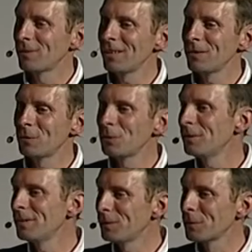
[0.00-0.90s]

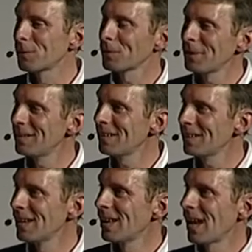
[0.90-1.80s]
2D to 3D,
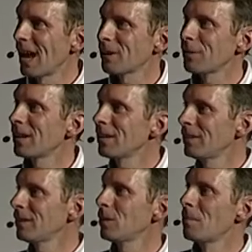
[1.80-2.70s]

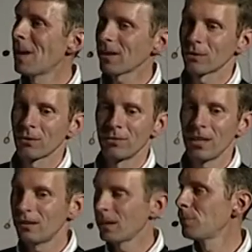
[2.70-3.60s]
aggregating the mass of
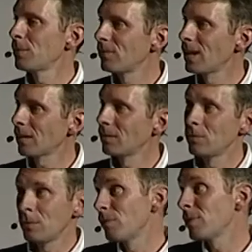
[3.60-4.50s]
data we
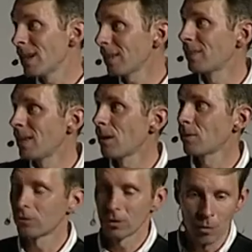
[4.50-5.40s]
get now
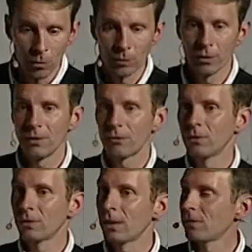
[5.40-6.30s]
from all the
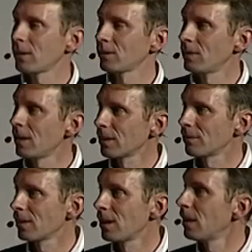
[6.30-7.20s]
different areas in life
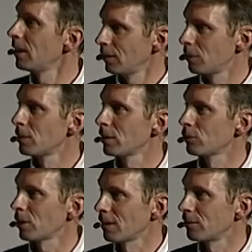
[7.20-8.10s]
is a real
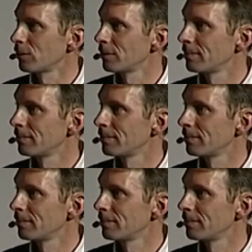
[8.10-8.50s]
challenge. Everything